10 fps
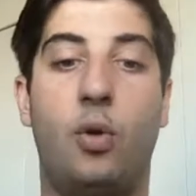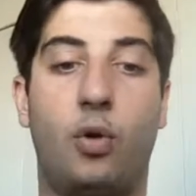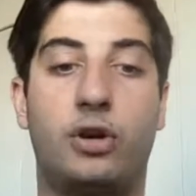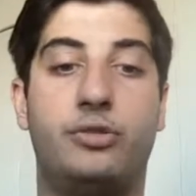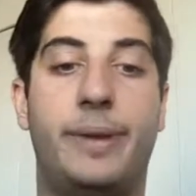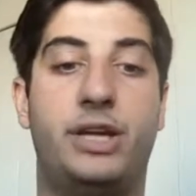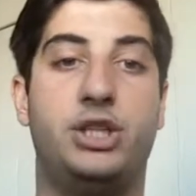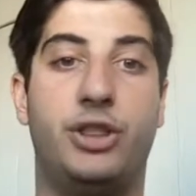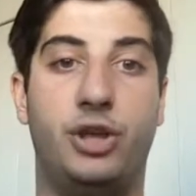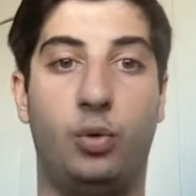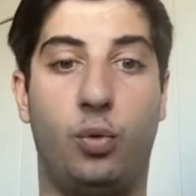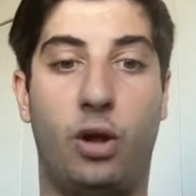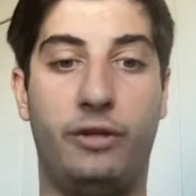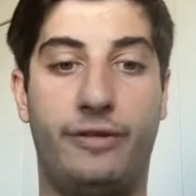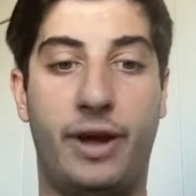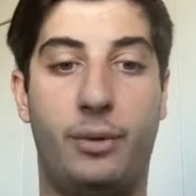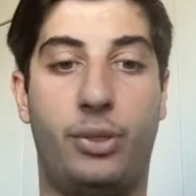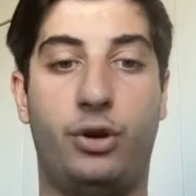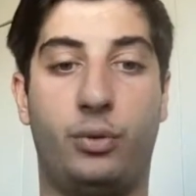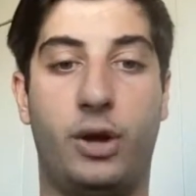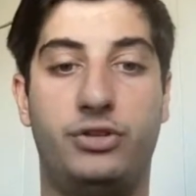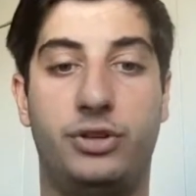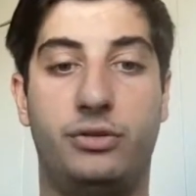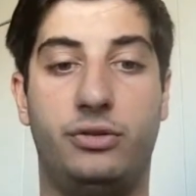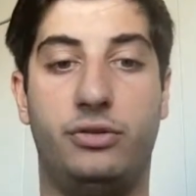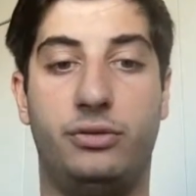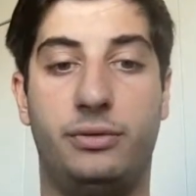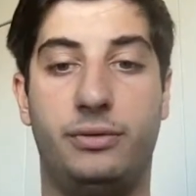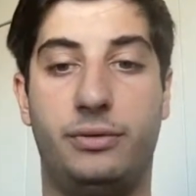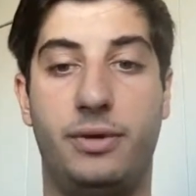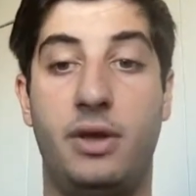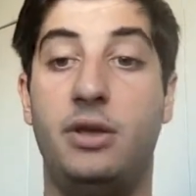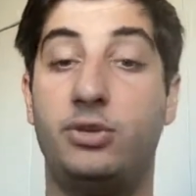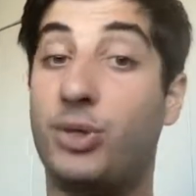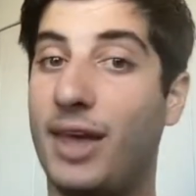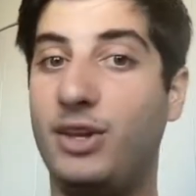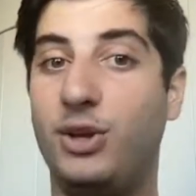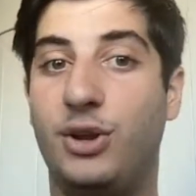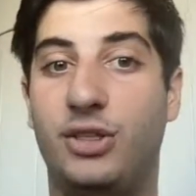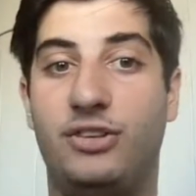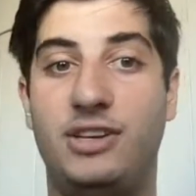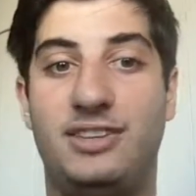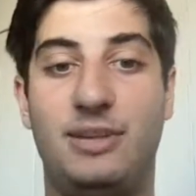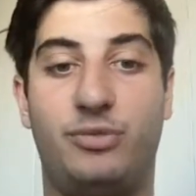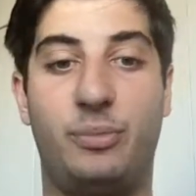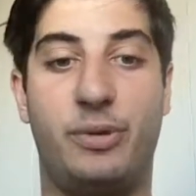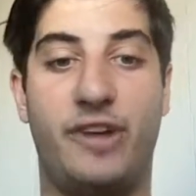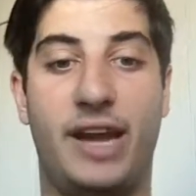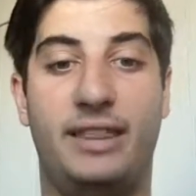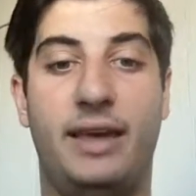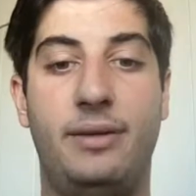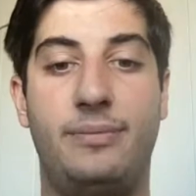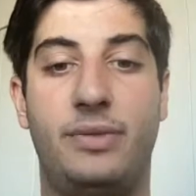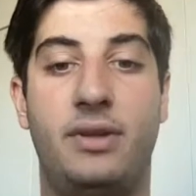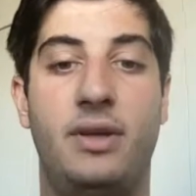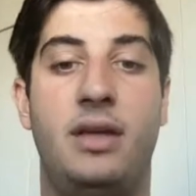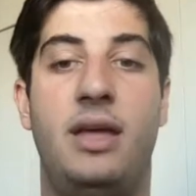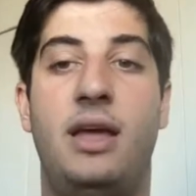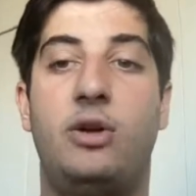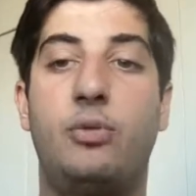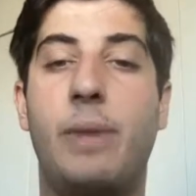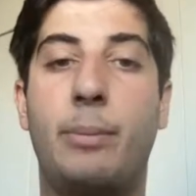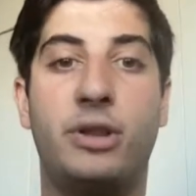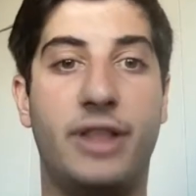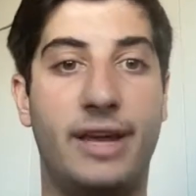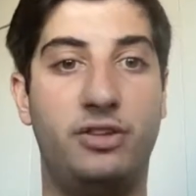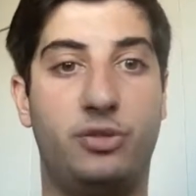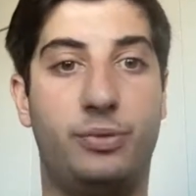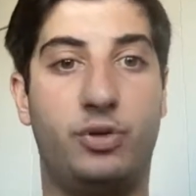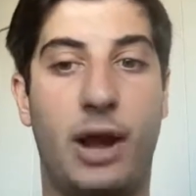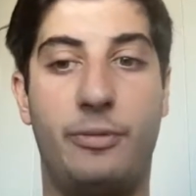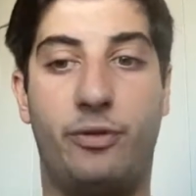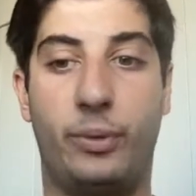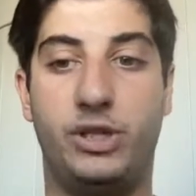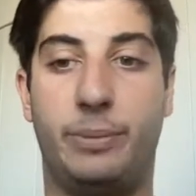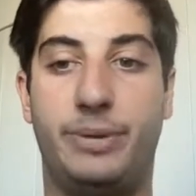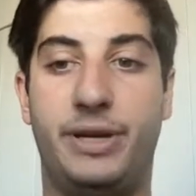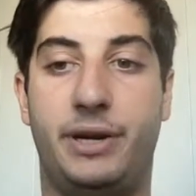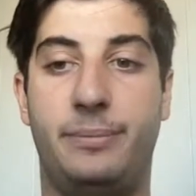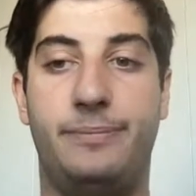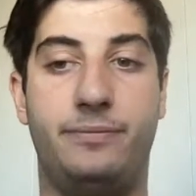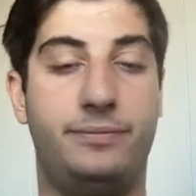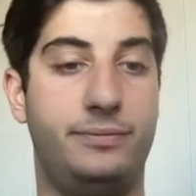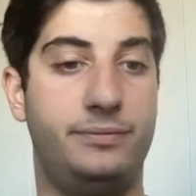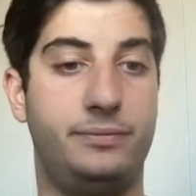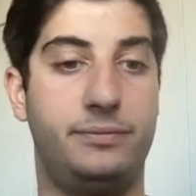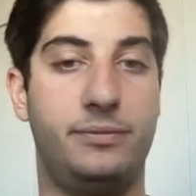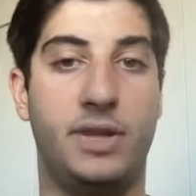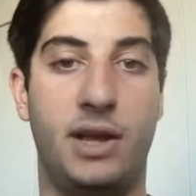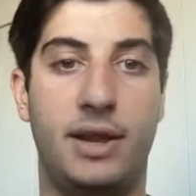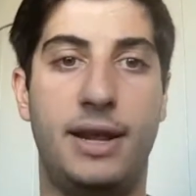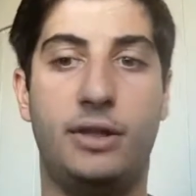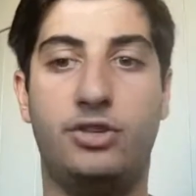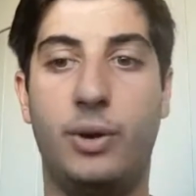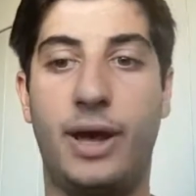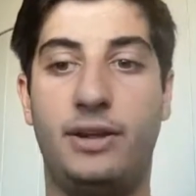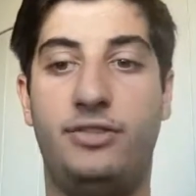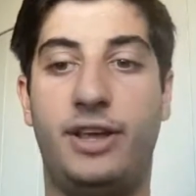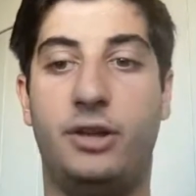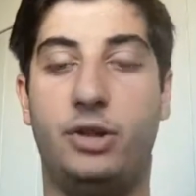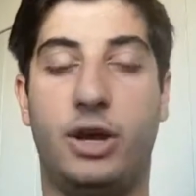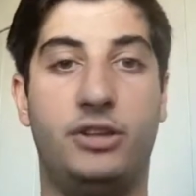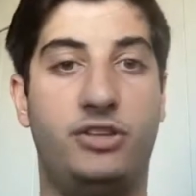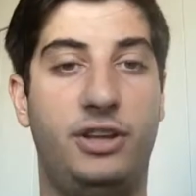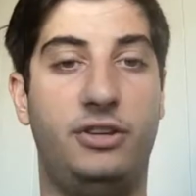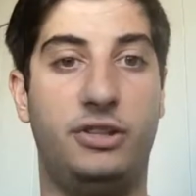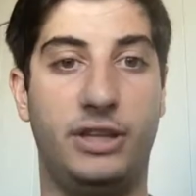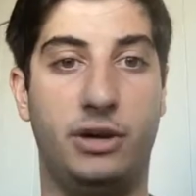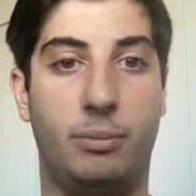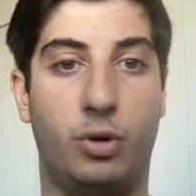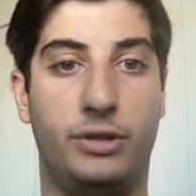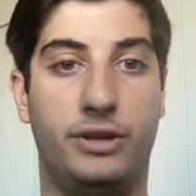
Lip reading: order to make sure that you qualify with your questions. So thank you to the CEEK team for providing that. And remember to like and subscribe before we jump in here. Now let's go ahead and take a look at CEEK's leaderboard